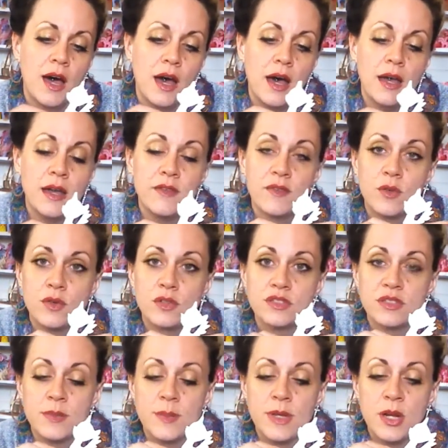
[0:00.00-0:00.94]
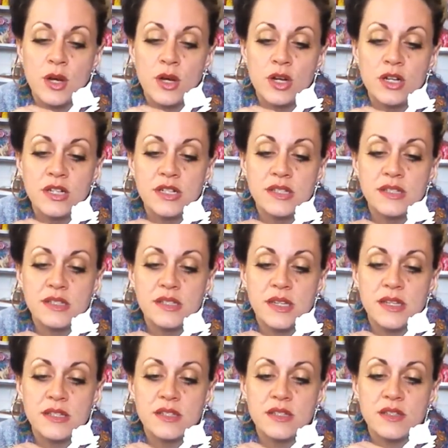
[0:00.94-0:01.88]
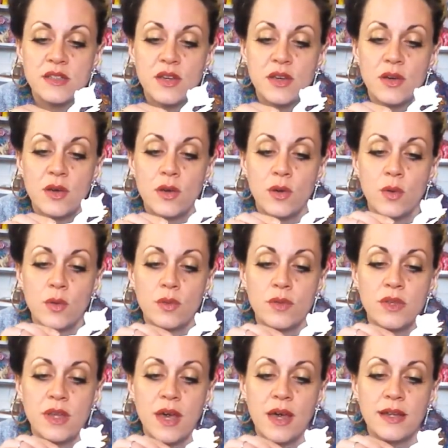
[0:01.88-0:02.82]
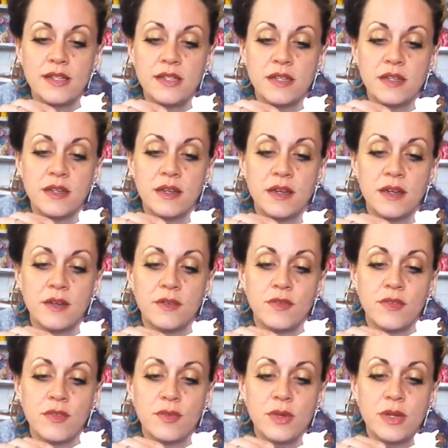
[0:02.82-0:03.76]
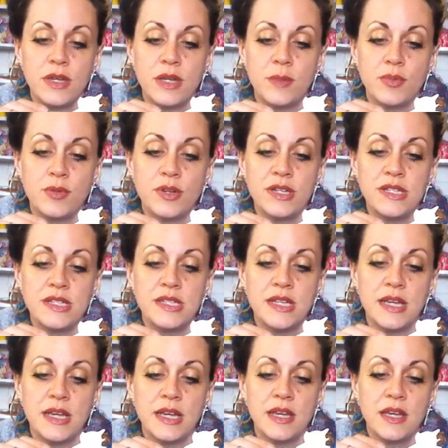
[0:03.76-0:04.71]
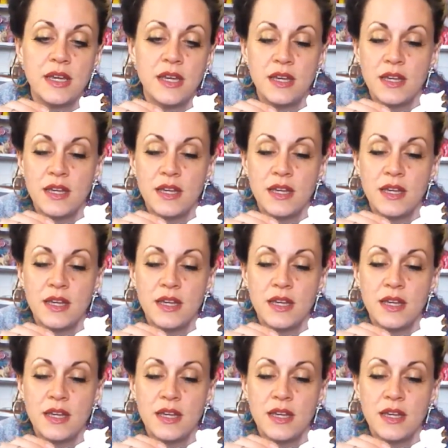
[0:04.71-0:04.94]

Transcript: I of course am an artist, and so the idea of 3D printing,